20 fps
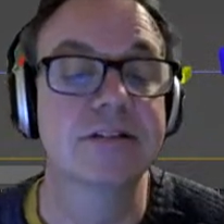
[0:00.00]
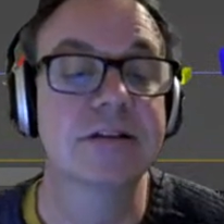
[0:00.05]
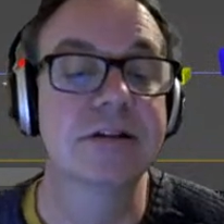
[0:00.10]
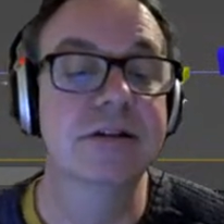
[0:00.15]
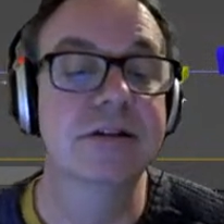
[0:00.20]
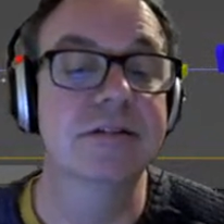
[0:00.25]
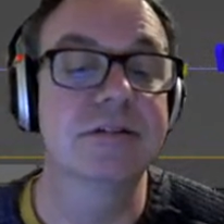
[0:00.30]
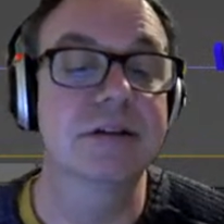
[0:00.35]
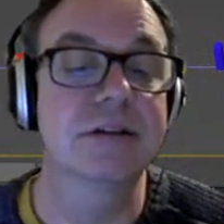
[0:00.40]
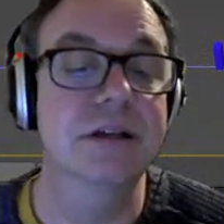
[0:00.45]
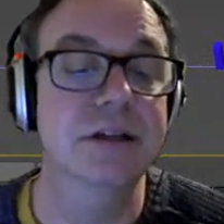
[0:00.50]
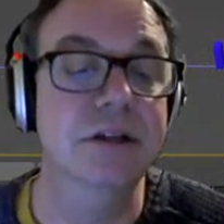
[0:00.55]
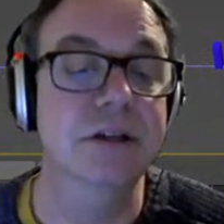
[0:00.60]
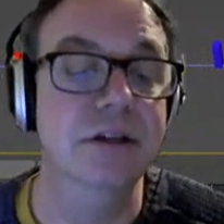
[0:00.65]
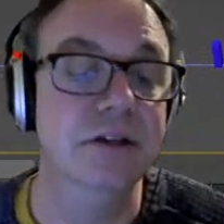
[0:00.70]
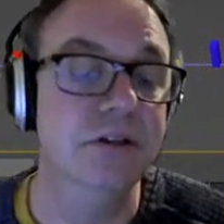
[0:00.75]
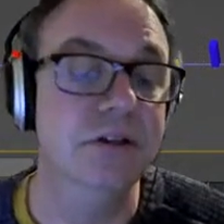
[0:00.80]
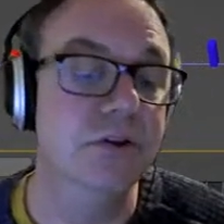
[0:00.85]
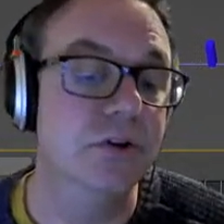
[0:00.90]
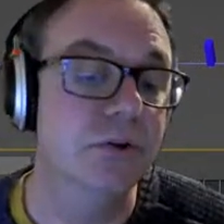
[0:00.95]
And
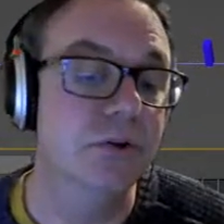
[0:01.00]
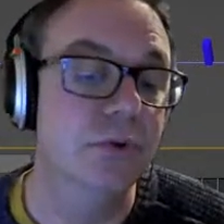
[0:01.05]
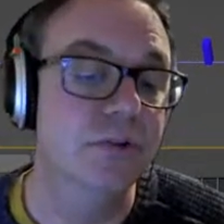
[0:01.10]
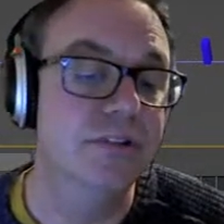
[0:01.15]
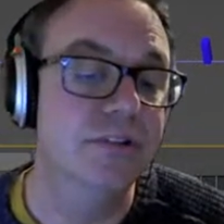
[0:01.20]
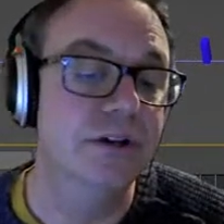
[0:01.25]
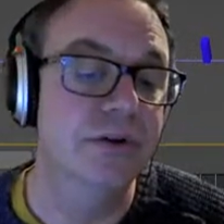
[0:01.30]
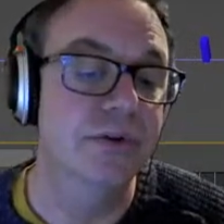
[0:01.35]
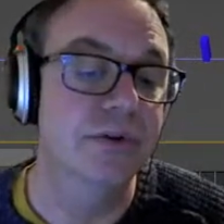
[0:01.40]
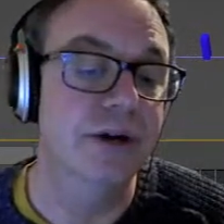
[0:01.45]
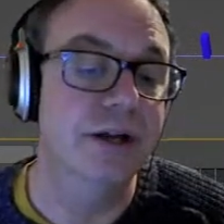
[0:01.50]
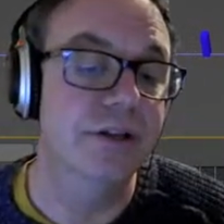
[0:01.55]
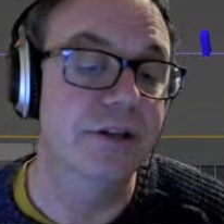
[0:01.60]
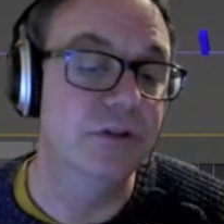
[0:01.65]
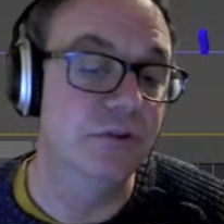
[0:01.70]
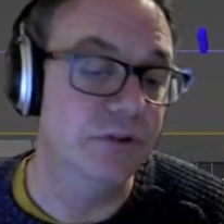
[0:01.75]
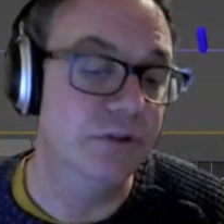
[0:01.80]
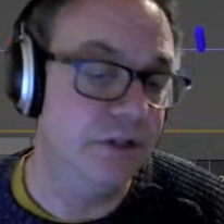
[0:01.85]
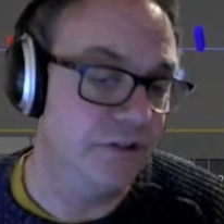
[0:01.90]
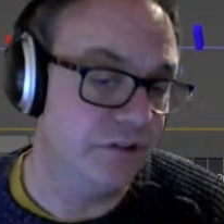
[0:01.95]
you can also, and
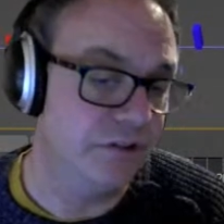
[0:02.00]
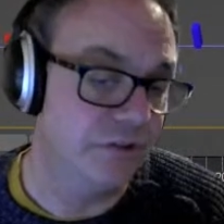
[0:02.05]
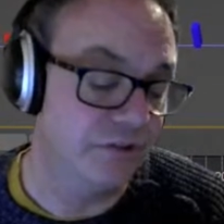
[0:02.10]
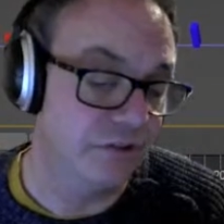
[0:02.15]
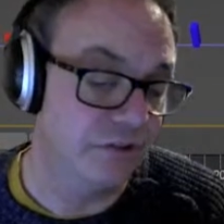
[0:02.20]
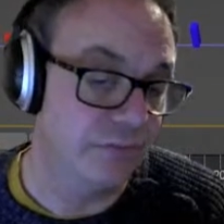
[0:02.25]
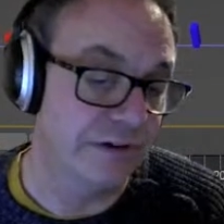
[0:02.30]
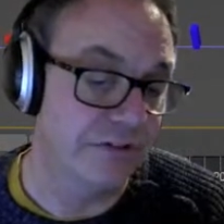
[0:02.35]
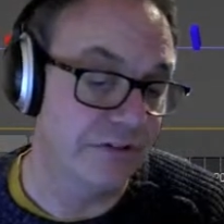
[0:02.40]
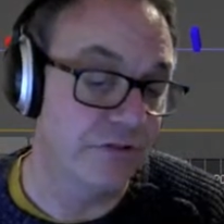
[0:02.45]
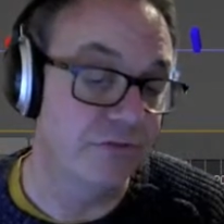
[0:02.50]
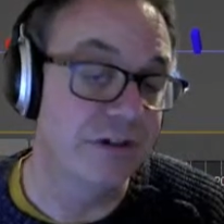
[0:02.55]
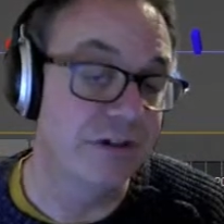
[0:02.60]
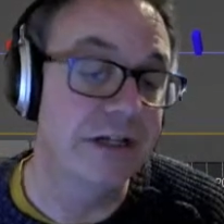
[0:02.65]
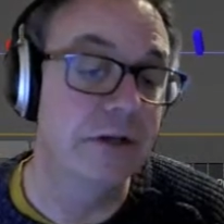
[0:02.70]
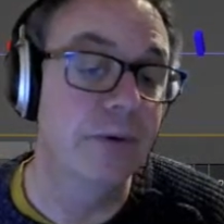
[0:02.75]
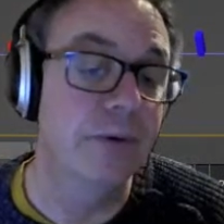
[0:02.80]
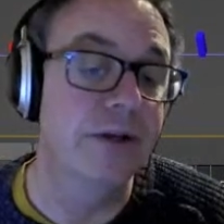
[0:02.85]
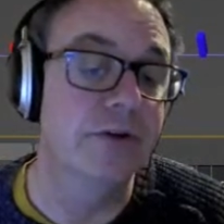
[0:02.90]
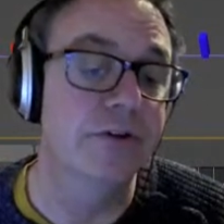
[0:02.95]
you need to use expressions
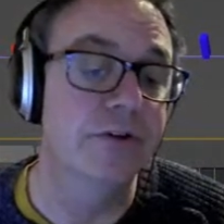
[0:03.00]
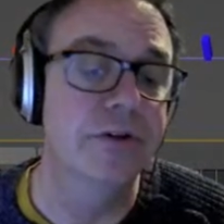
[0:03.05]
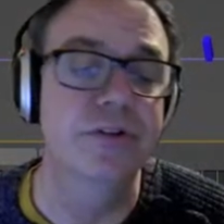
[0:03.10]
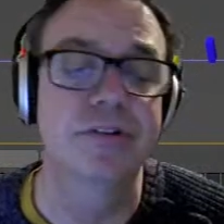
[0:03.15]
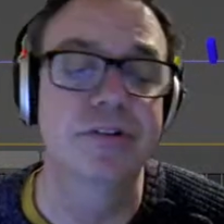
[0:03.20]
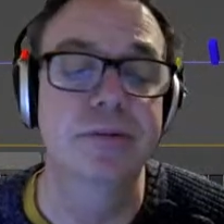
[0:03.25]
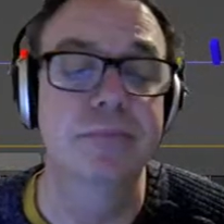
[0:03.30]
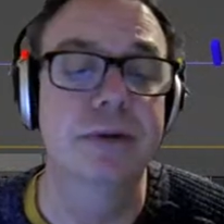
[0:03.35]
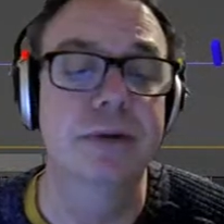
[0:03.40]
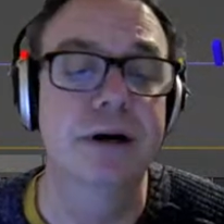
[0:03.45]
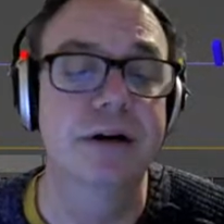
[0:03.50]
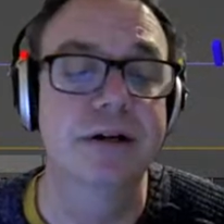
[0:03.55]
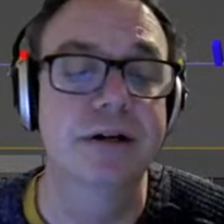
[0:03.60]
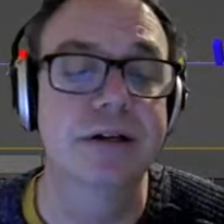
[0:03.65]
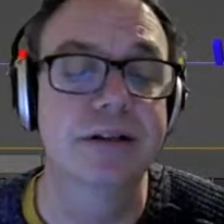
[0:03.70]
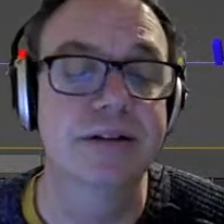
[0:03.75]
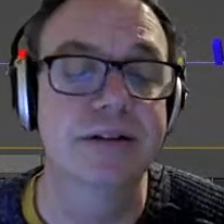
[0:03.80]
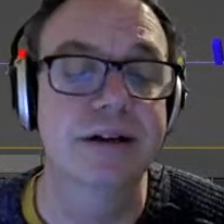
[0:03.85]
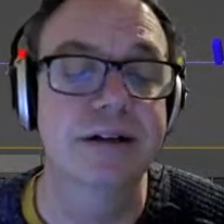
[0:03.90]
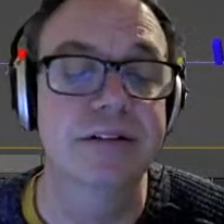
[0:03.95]
really when you're using marker
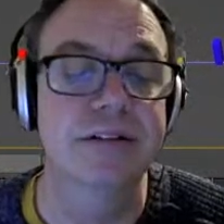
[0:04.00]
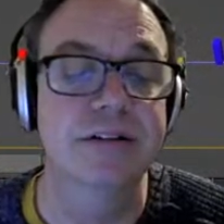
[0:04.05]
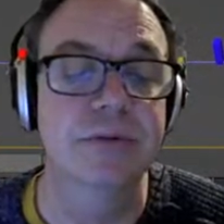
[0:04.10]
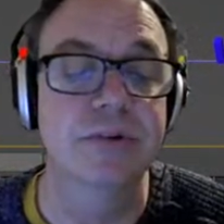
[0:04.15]
data,